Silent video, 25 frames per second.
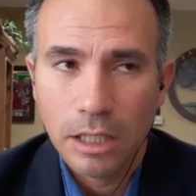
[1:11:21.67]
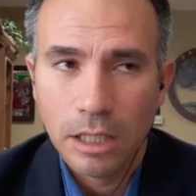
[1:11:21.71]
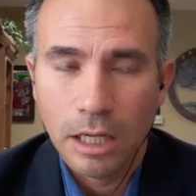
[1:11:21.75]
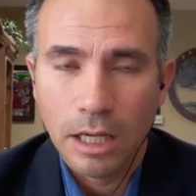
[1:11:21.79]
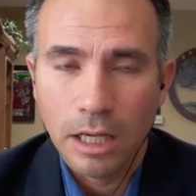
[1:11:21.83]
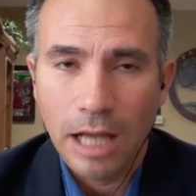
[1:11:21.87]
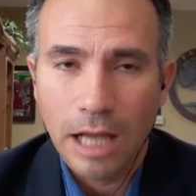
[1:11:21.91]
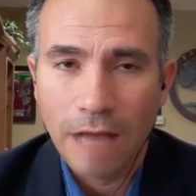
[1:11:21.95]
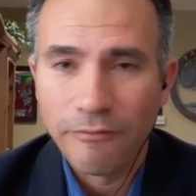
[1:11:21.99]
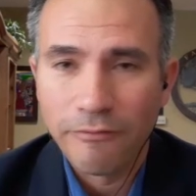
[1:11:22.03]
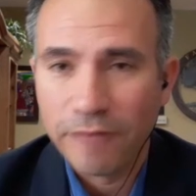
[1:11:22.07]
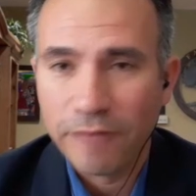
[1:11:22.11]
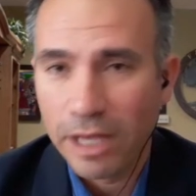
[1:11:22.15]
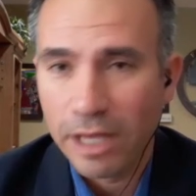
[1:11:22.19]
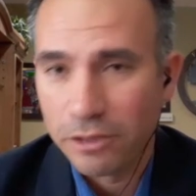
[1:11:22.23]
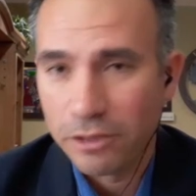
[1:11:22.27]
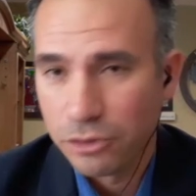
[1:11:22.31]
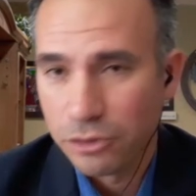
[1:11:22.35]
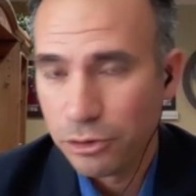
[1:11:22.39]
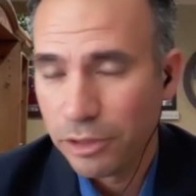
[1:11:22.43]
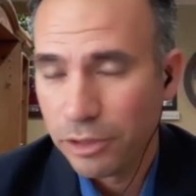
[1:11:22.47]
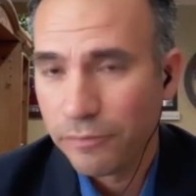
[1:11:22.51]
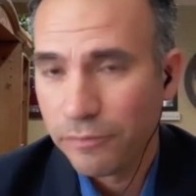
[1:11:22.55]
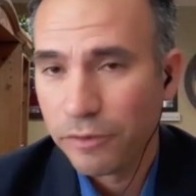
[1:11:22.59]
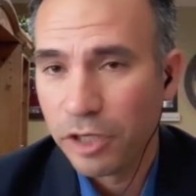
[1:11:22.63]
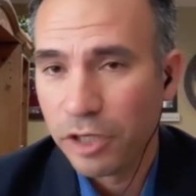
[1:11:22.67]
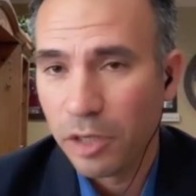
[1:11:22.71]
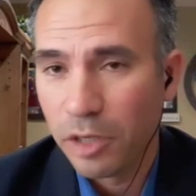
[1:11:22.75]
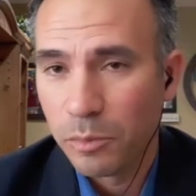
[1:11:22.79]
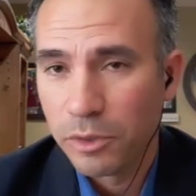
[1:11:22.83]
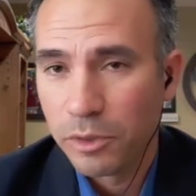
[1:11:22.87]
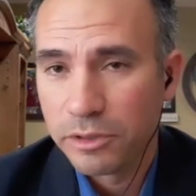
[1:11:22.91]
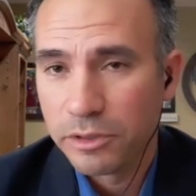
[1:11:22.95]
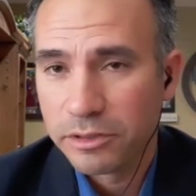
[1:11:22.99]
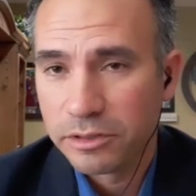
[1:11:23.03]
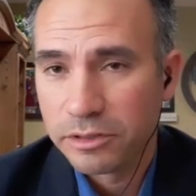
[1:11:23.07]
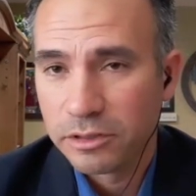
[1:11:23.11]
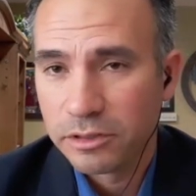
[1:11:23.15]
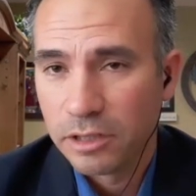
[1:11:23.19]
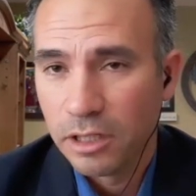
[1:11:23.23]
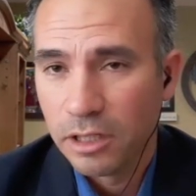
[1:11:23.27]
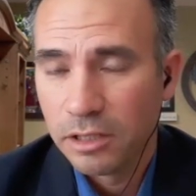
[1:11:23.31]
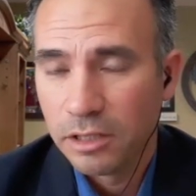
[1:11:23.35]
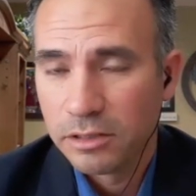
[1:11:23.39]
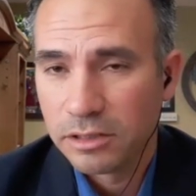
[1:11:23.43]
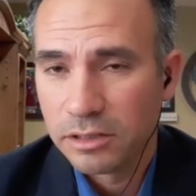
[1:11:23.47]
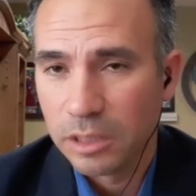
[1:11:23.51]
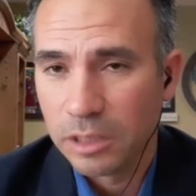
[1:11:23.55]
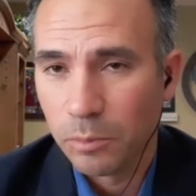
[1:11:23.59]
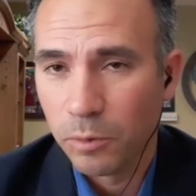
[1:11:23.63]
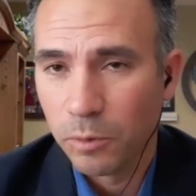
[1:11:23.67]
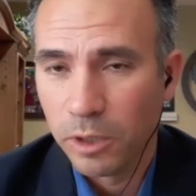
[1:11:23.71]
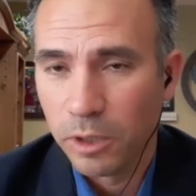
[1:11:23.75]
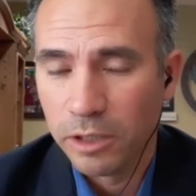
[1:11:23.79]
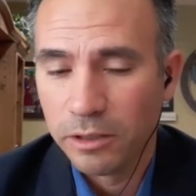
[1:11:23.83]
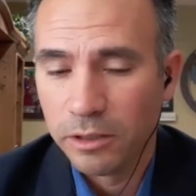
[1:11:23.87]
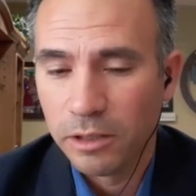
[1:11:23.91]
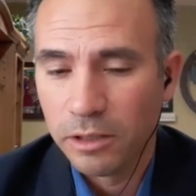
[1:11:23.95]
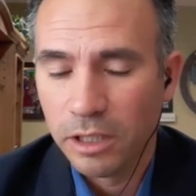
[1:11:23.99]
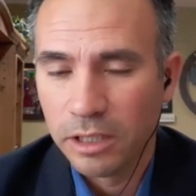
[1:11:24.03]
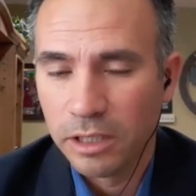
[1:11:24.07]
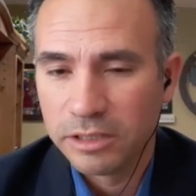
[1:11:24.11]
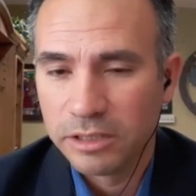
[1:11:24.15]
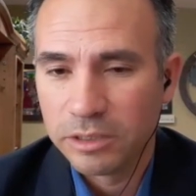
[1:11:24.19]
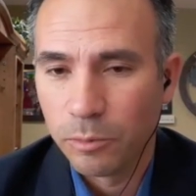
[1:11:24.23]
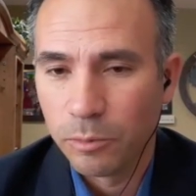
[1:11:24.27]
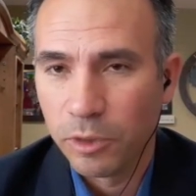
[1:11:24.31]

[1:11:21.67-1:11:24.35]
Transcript: I found two different numbers. Someone